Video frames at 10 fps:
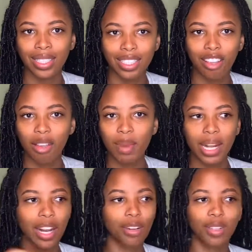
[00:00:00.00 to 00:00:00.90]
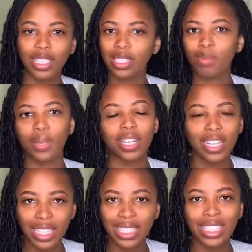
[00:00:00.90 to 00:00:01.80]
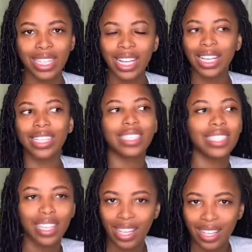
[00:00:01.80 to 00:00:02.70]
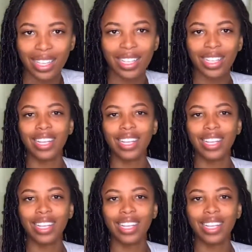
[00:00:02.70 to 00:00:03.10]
Talk about our whole experience together.